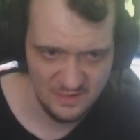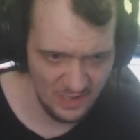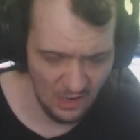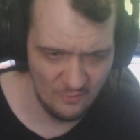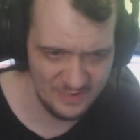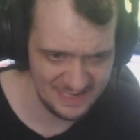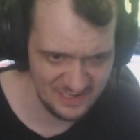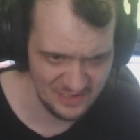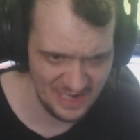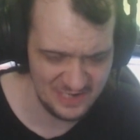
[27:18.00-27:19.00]
No, that's
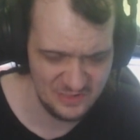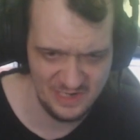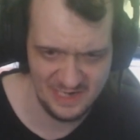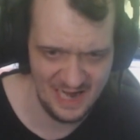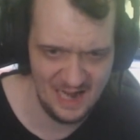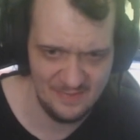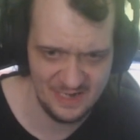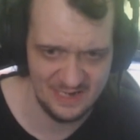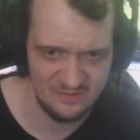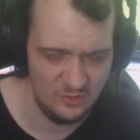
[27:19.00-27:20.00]
not actually
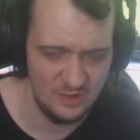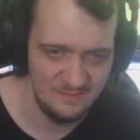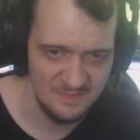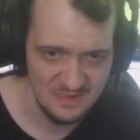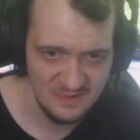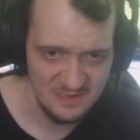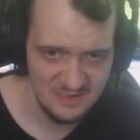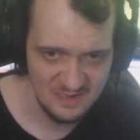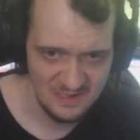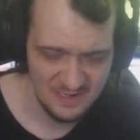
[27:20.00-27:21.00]
happening at all.
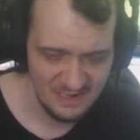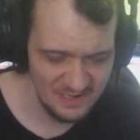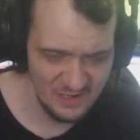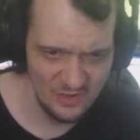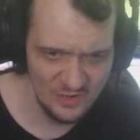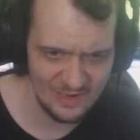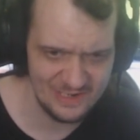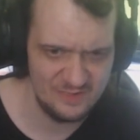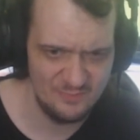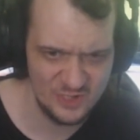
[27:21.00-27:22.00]
You are
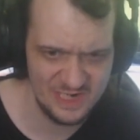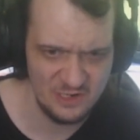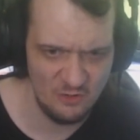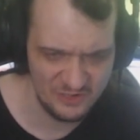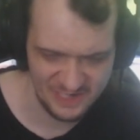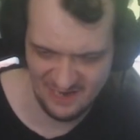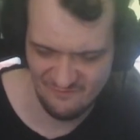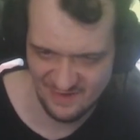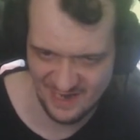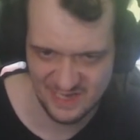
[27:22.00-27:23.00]
just pushing
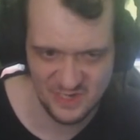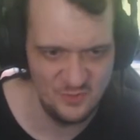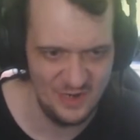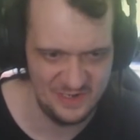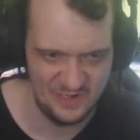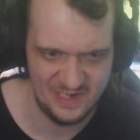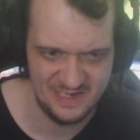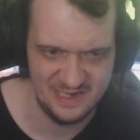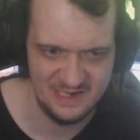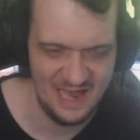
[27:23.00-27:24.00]
yourself and you are not
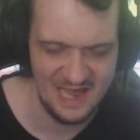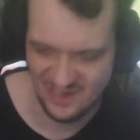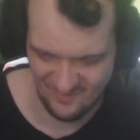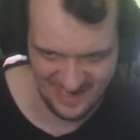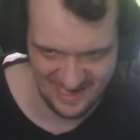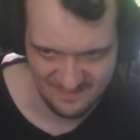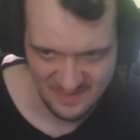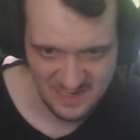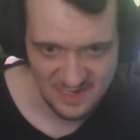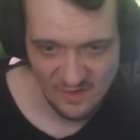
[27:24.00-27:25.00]
getting anywhere.
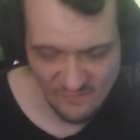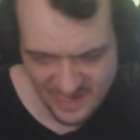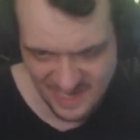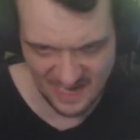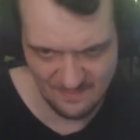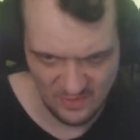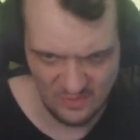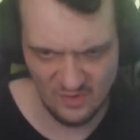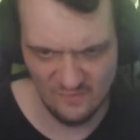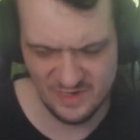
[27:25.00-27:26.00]
With them
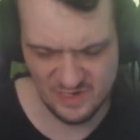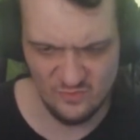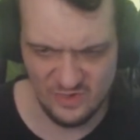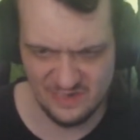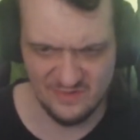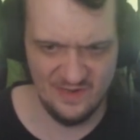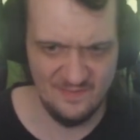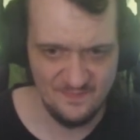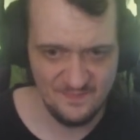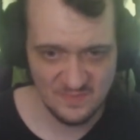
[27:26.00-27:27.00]
or with you either.
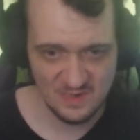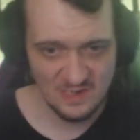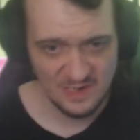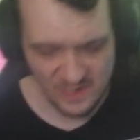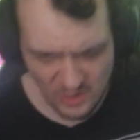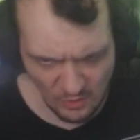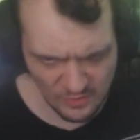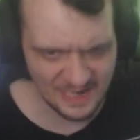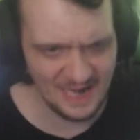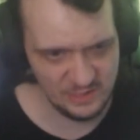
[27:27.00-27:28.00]
You
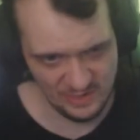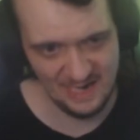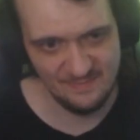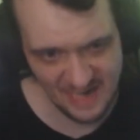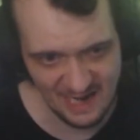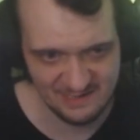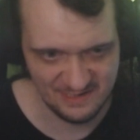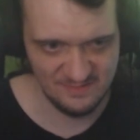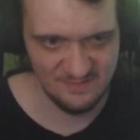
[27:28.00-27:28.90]
attack them, yes.